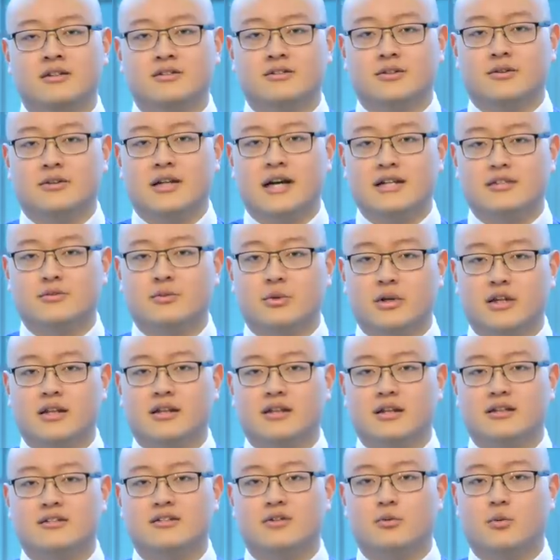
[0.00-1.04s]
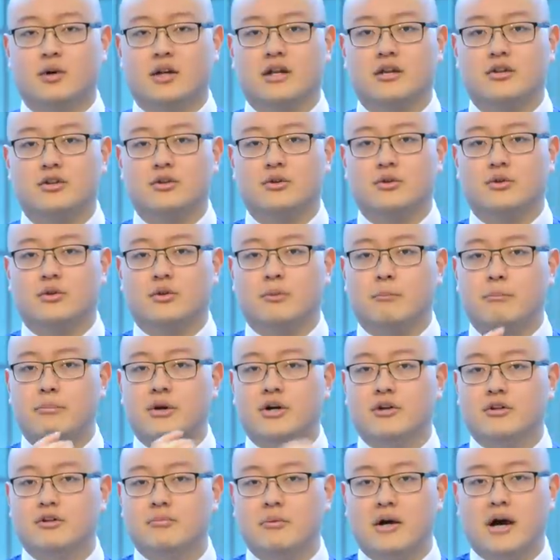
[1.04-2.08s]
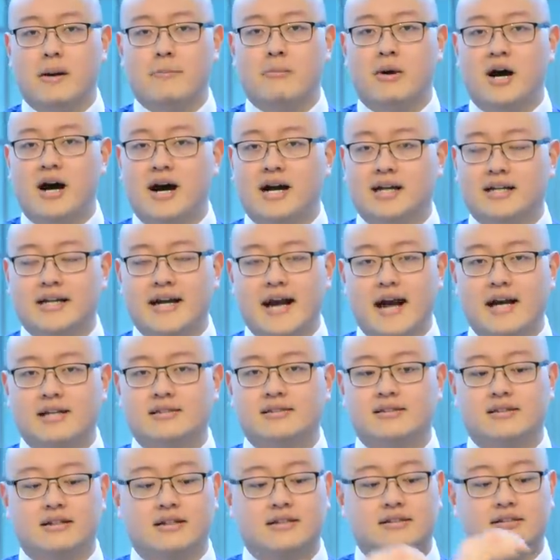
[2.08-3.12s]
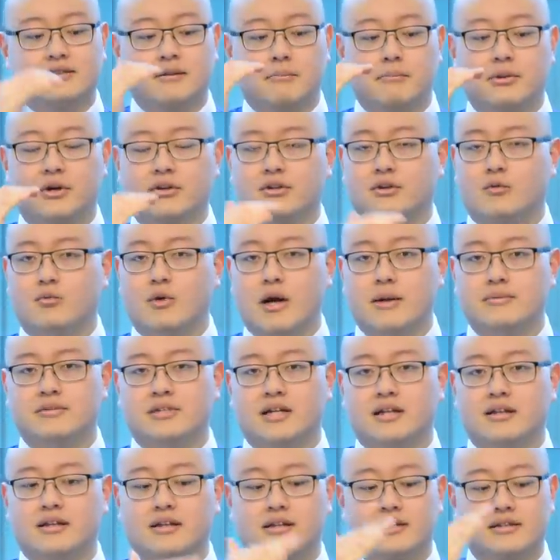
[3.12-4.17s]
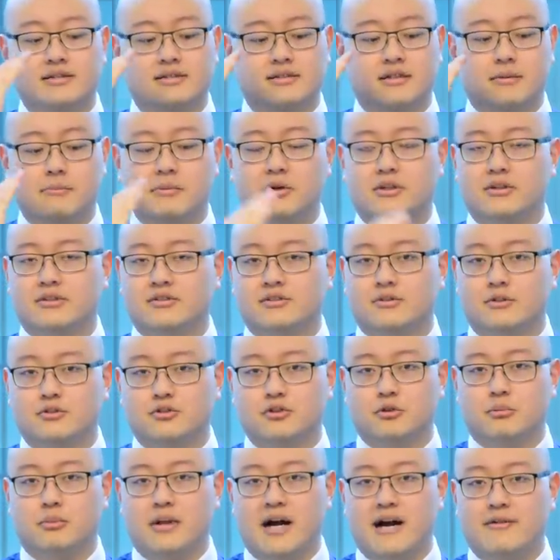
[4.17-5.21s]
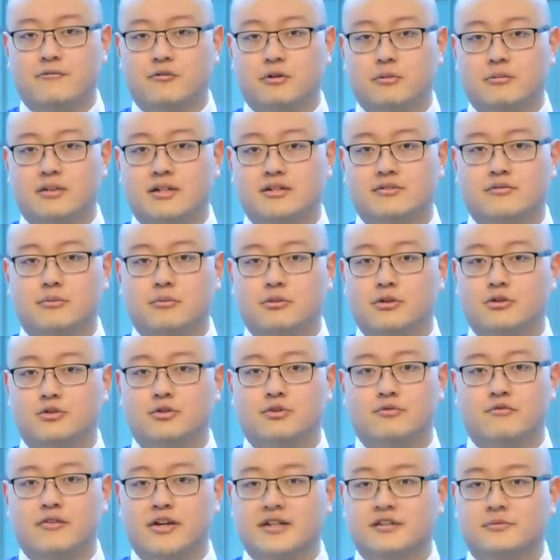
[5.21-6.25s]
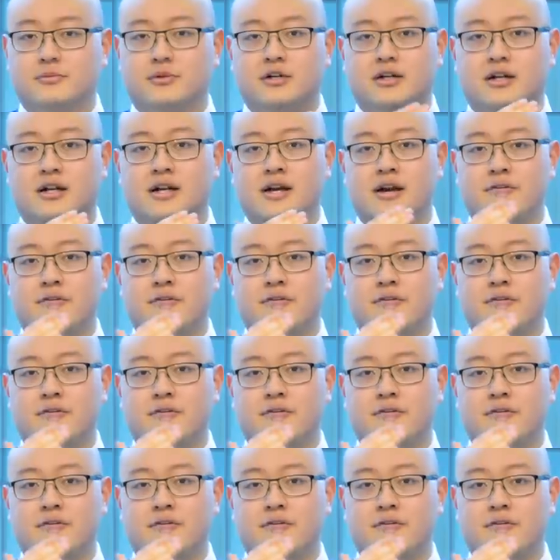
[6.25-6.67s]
So that's one of the things you want to do. Build a podcast list, build a website list, build a social platform list from YouTube, Facebook.